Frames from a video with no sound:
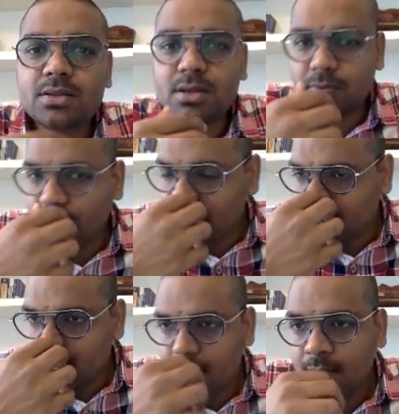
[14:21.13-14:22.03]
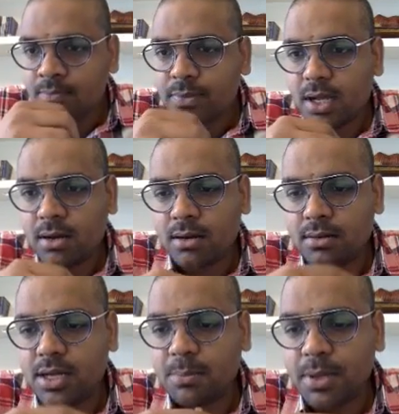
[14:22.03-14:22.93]
One very
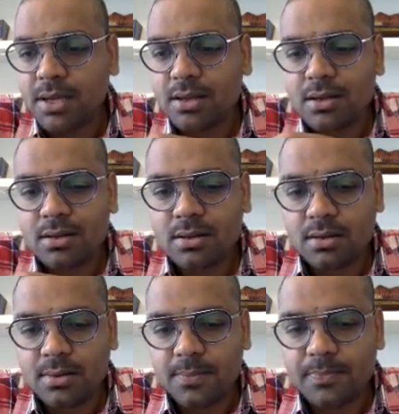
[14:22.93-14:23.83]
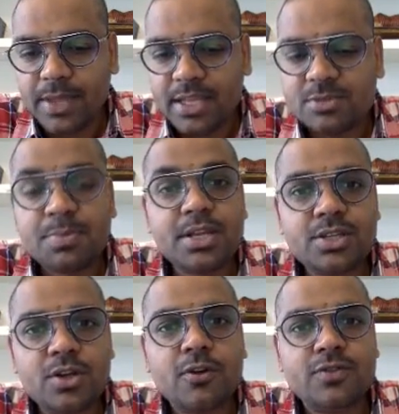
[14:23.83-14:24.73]
typical
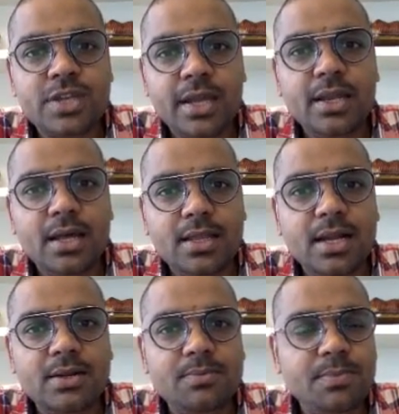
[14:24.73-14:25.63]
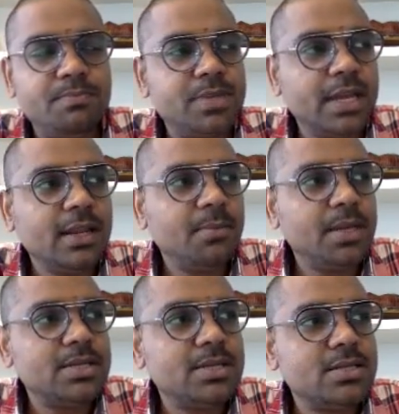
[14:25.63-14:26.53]
expression of China that China
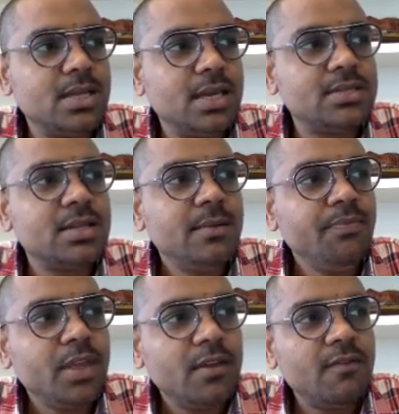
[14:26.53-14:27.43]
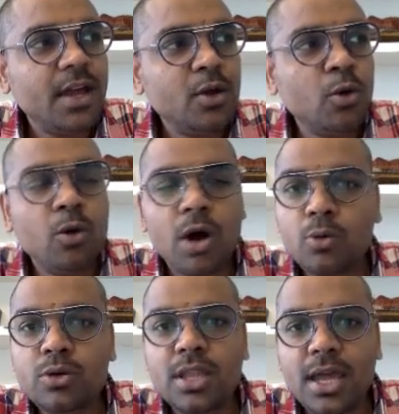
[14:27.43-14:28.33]
patients say is, if I go
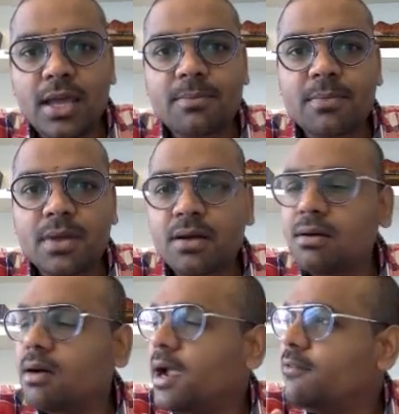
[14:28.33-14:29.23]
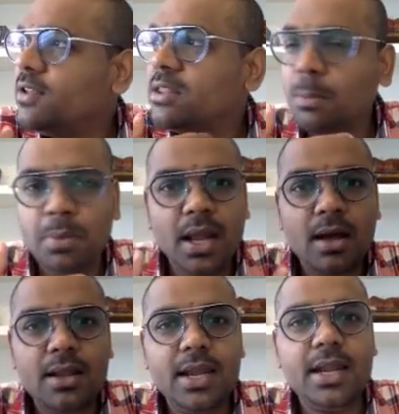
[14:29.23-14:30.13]
out there with a
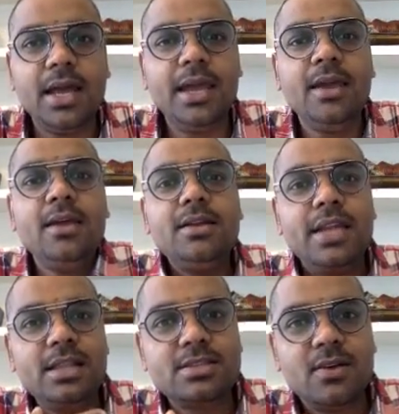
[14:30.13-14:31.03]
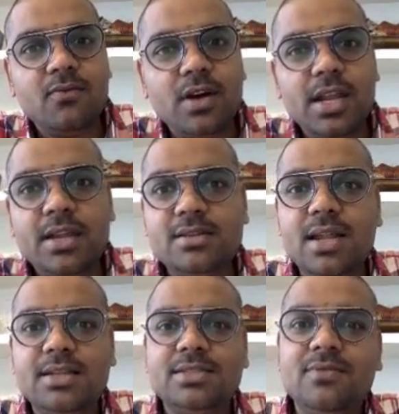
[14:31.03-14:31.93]
plan and I tell someone and
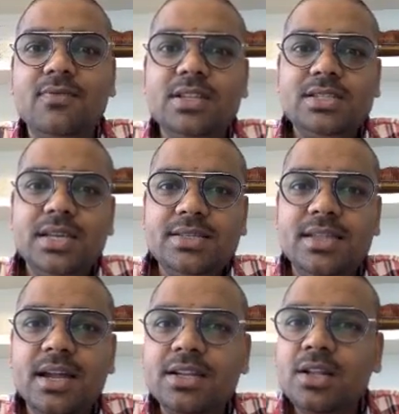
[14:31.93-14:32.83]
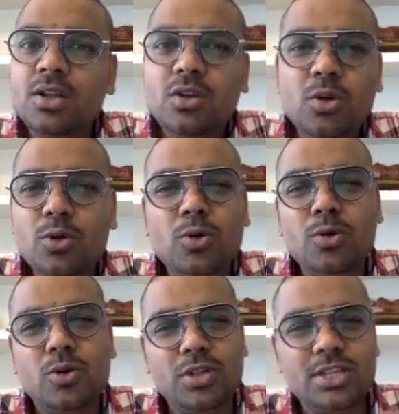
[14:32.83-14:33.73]
that someone says that,
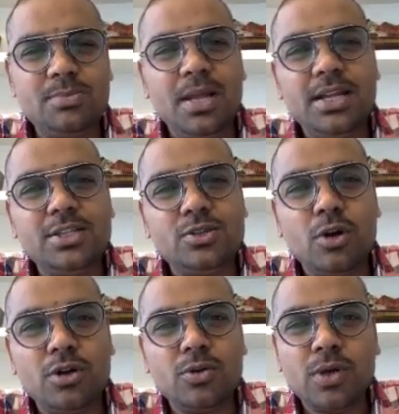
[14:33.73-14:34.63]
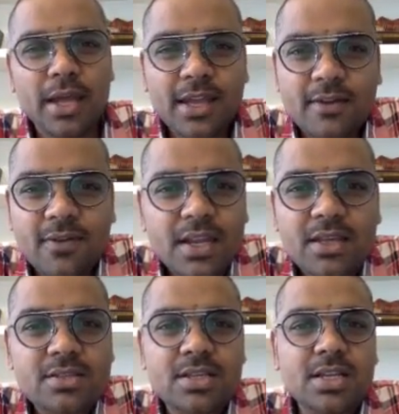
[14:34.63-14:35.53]
no, this plan is not good, I get very
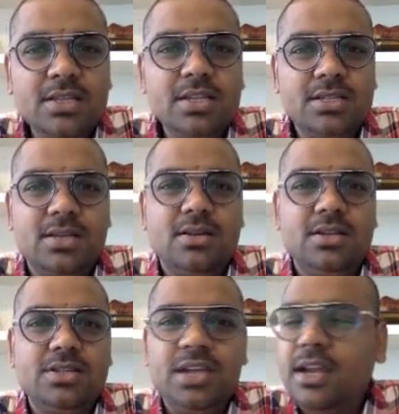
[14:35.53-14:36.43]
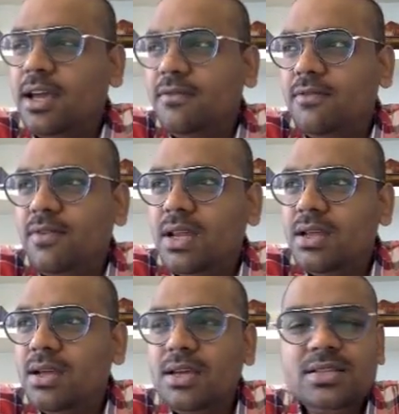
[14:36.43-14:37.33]
easily discouraged and I
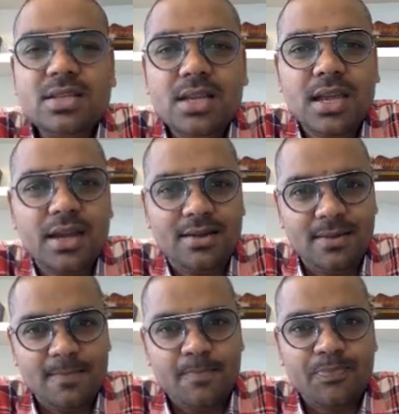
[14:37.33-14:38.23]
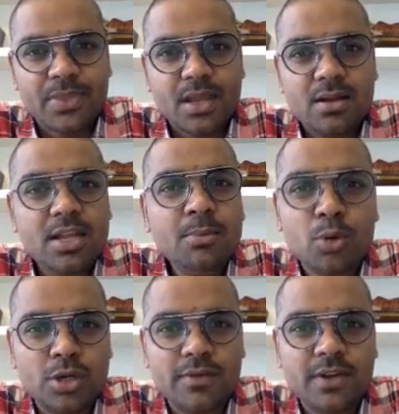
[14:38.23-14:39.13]
very easily get
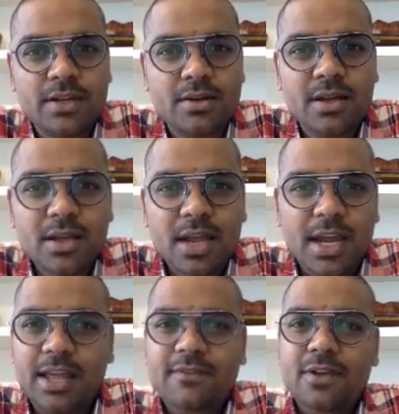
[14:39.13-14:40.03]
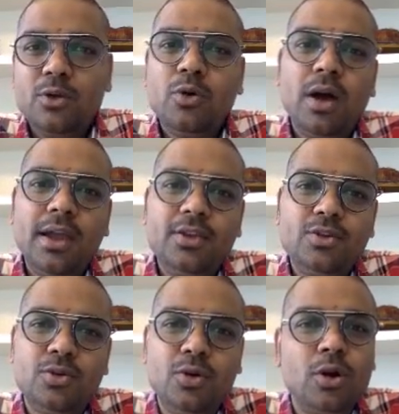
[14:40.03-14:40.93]
demotivated and I feel, no, I
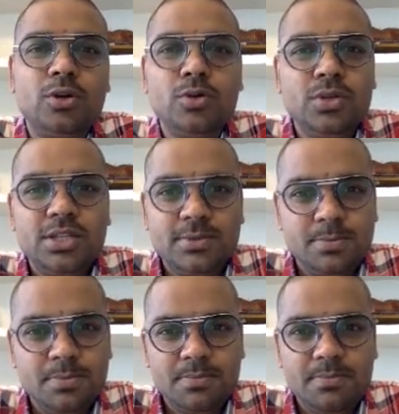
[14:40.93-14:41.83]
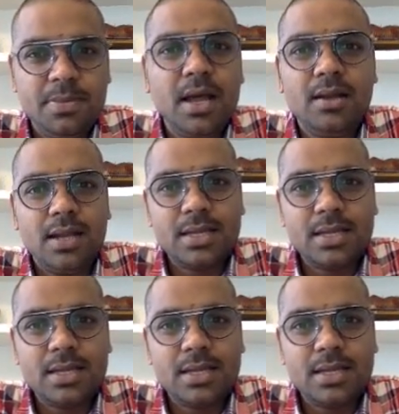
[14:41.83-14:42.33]
should not do this plan,